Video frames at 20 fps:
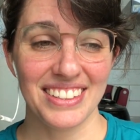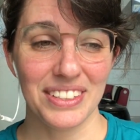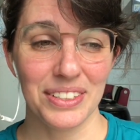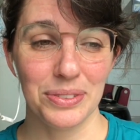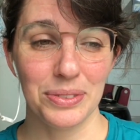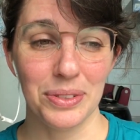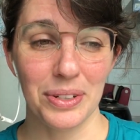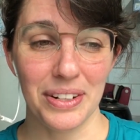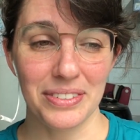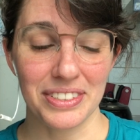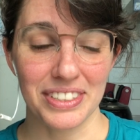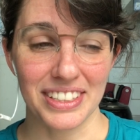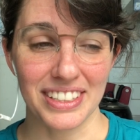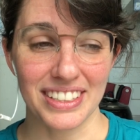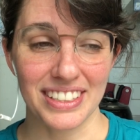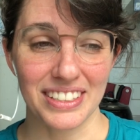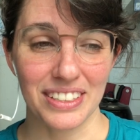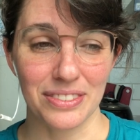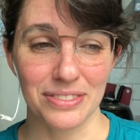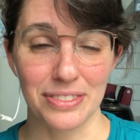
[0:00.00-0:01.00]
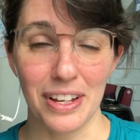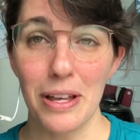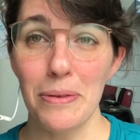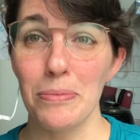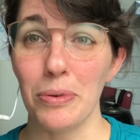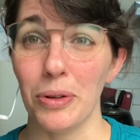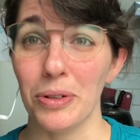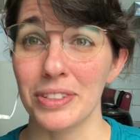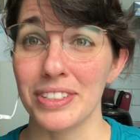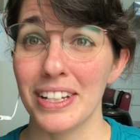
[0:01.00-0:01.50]
whoever,
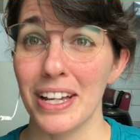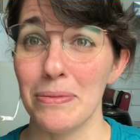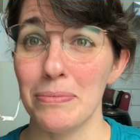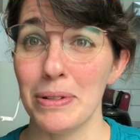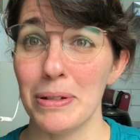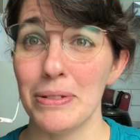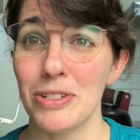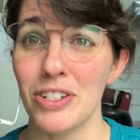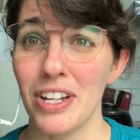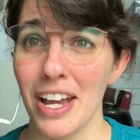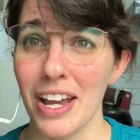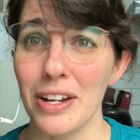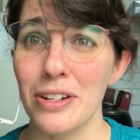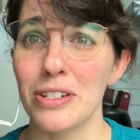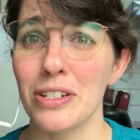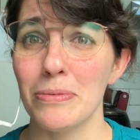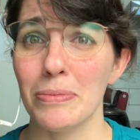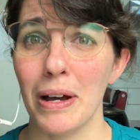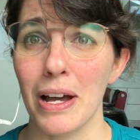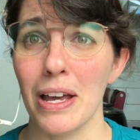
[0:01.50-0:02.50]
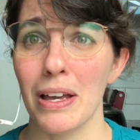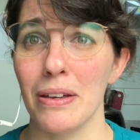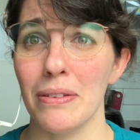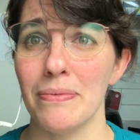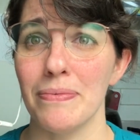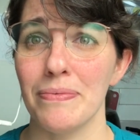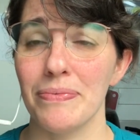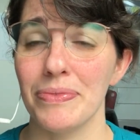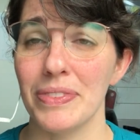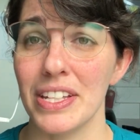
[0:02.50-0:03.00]
Fangbold, can be changed by
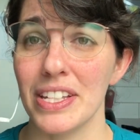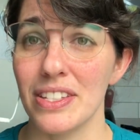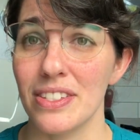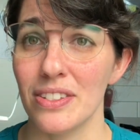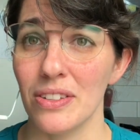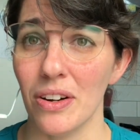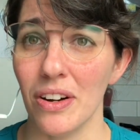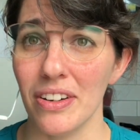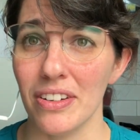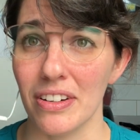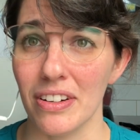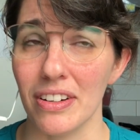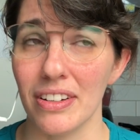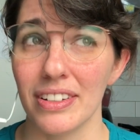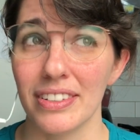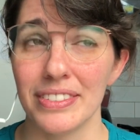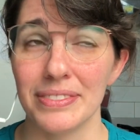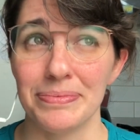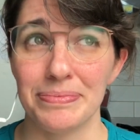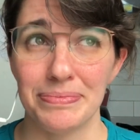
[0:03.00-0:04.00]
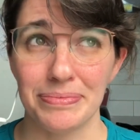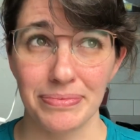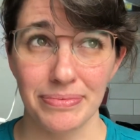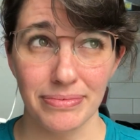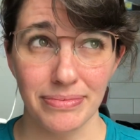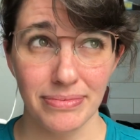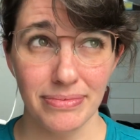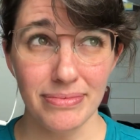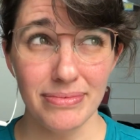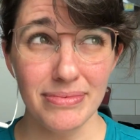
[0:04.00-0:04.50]
his daughter.
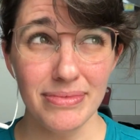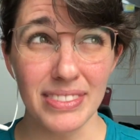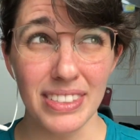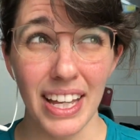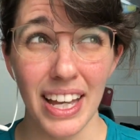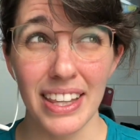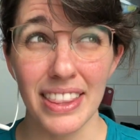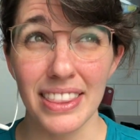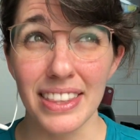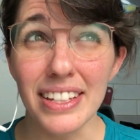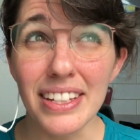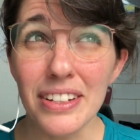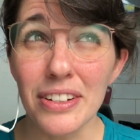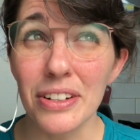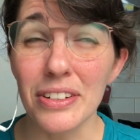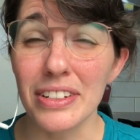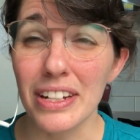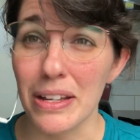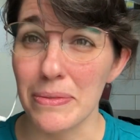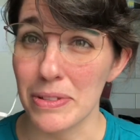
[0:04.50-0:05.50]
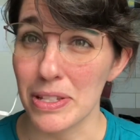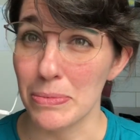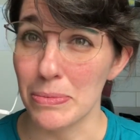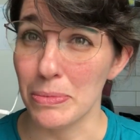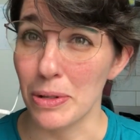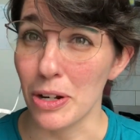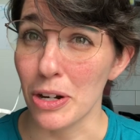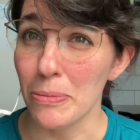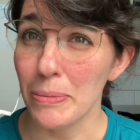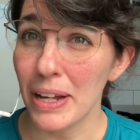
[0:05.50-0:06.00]
I think her name is
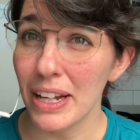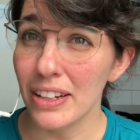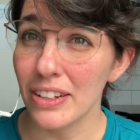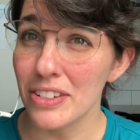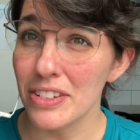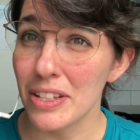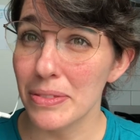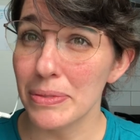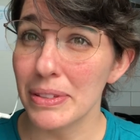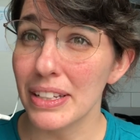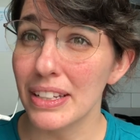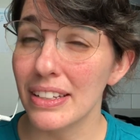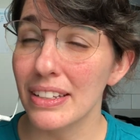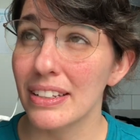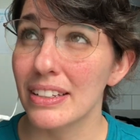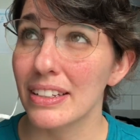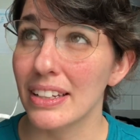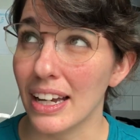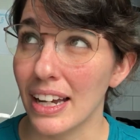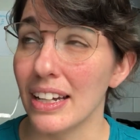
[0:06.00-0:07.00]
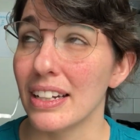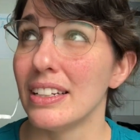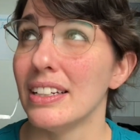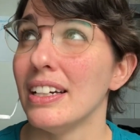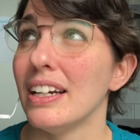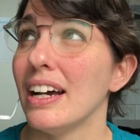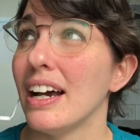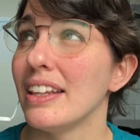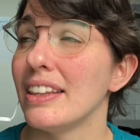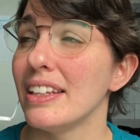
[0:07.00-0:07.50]
Miramel or something. Yeah,
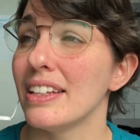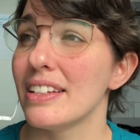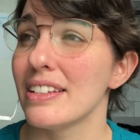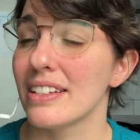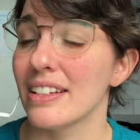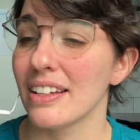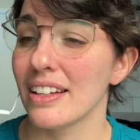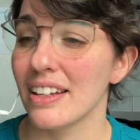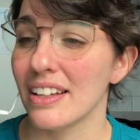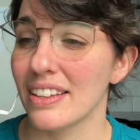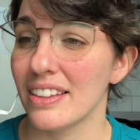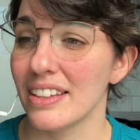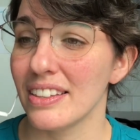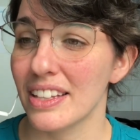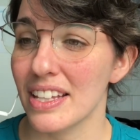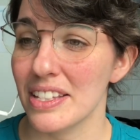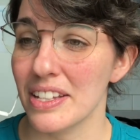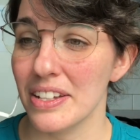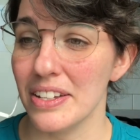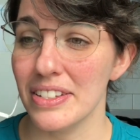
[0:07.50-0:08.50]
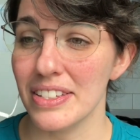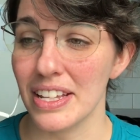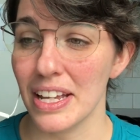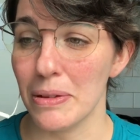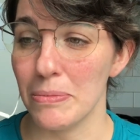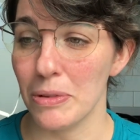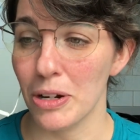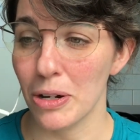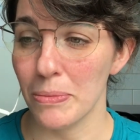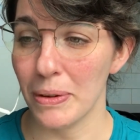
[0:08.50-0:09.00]
I think that's how you say
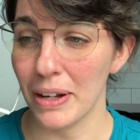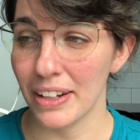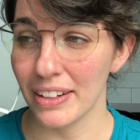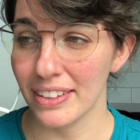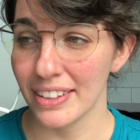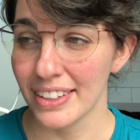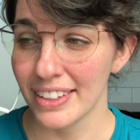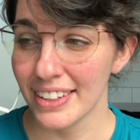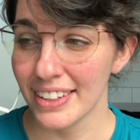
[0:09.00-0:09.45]
it. Miramel.